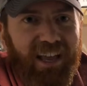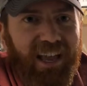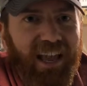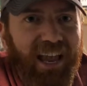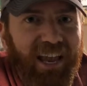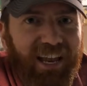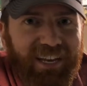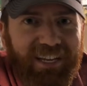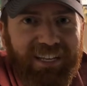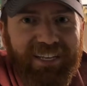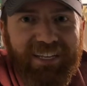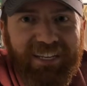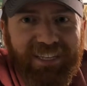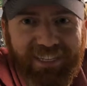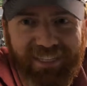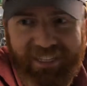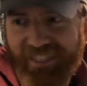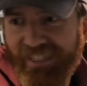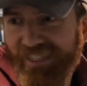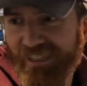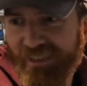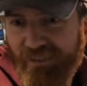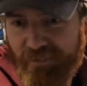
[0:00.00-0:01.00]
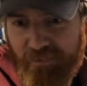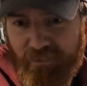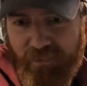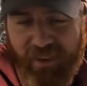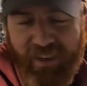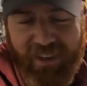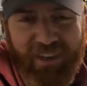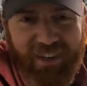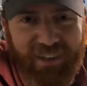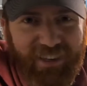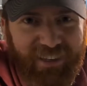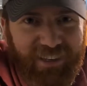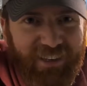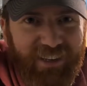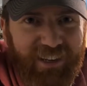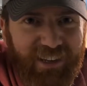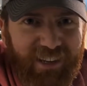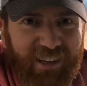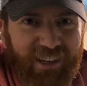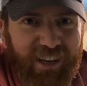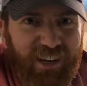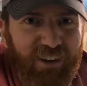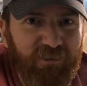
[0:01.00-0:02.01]
any bit
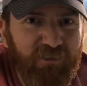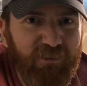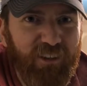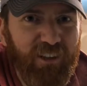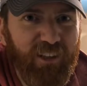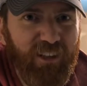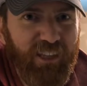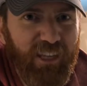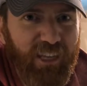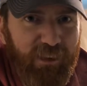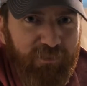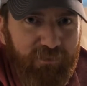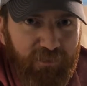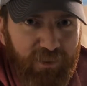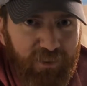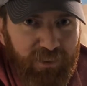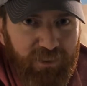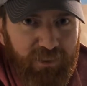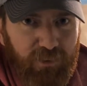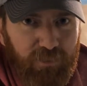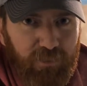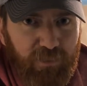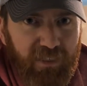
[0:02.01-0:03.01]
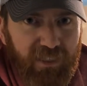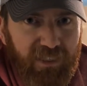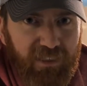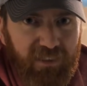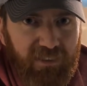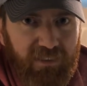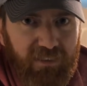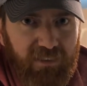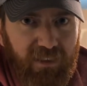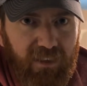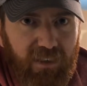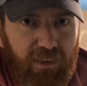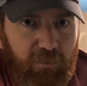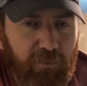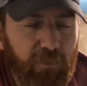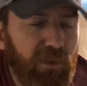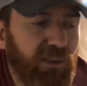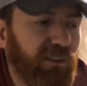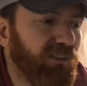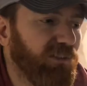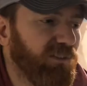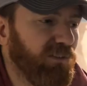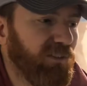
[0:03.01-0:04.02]
of claim to this being a stock
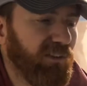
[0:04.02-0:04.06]
bus.